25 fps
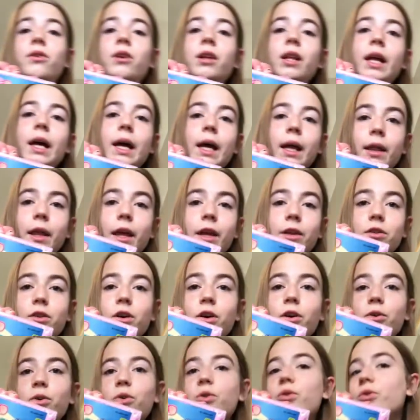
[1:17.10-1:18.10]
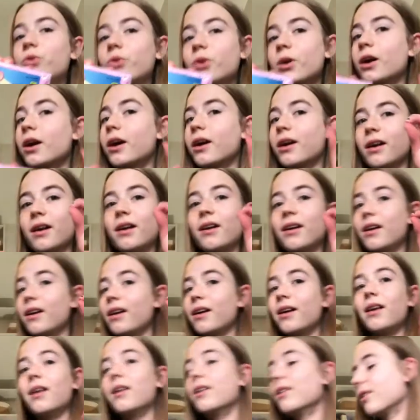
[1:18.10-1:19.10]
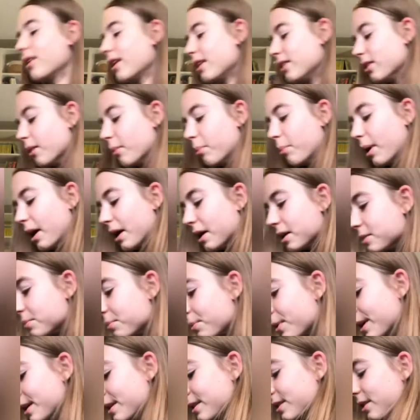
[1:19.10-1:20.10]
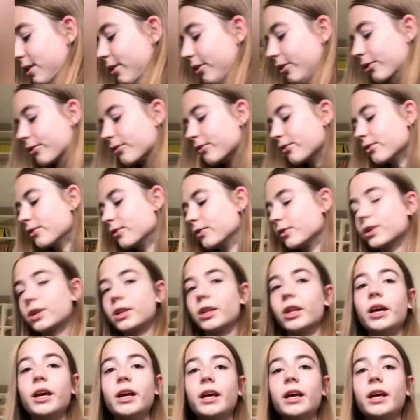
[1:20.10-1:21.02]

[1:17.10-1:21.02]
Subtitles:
clay. Like dollar store is like the best place to go to for clay.